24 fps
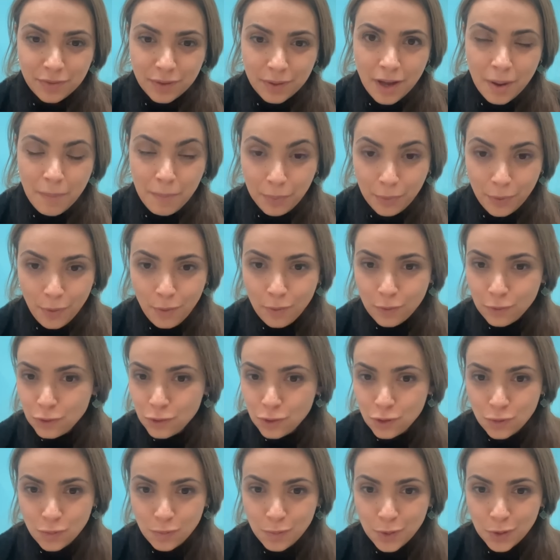approach
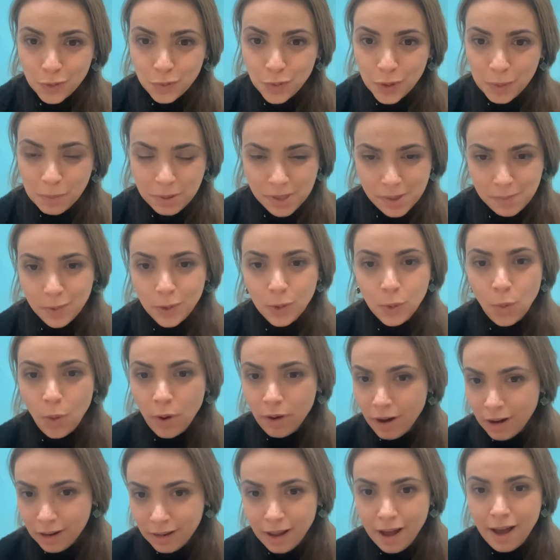between people who are
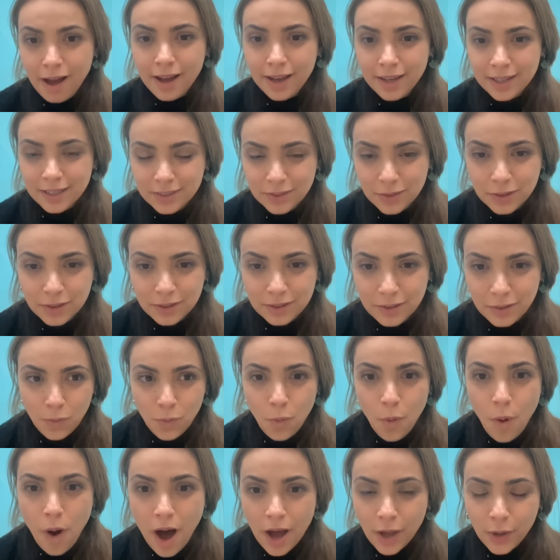aligned on
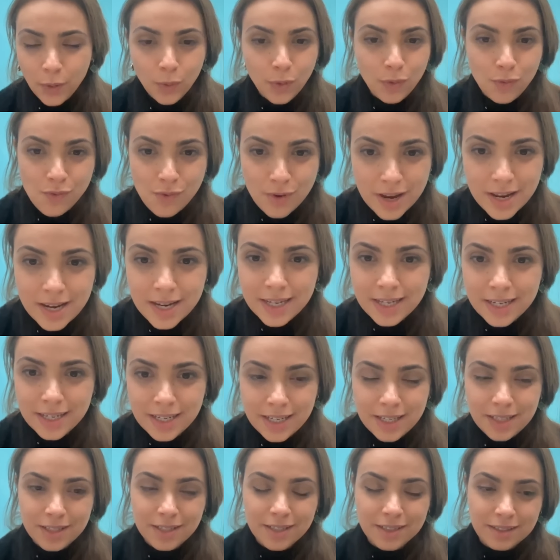why we really
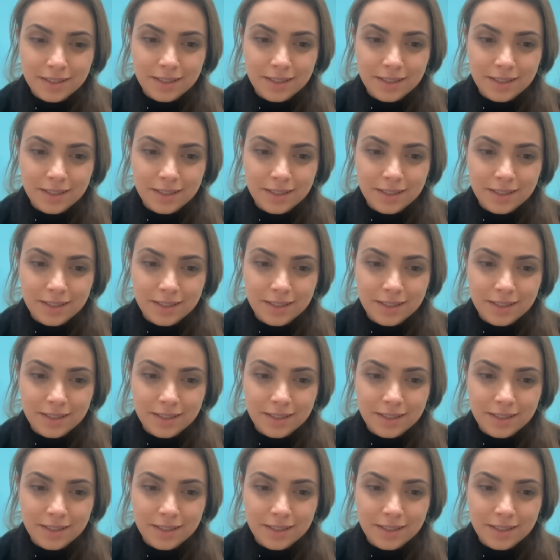need